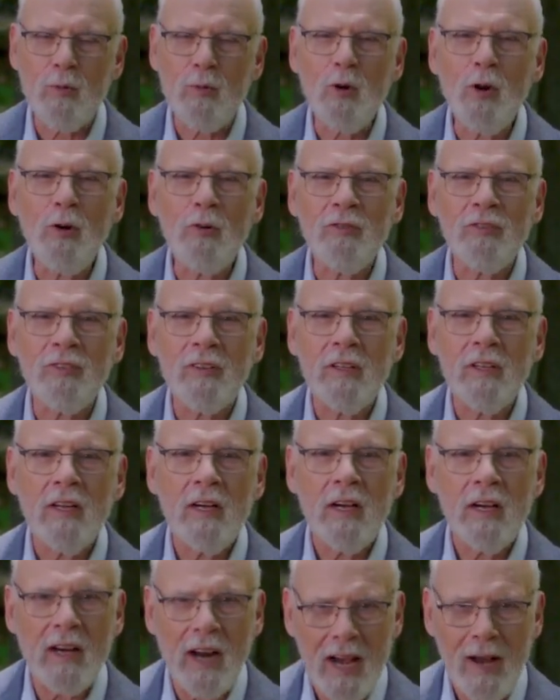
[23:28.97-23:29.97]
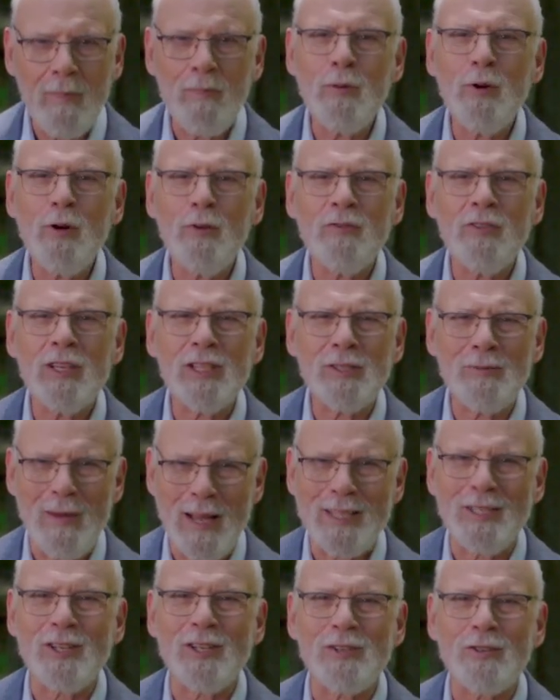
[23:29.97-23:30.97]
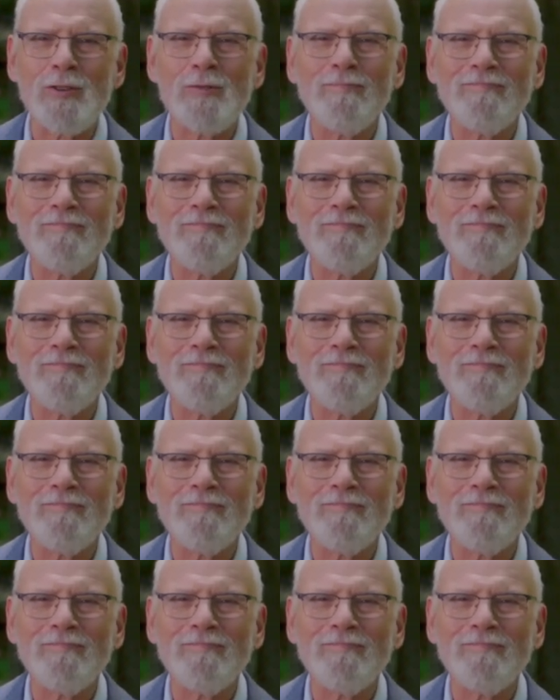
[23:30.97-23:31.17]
Wolf, and I approve this message.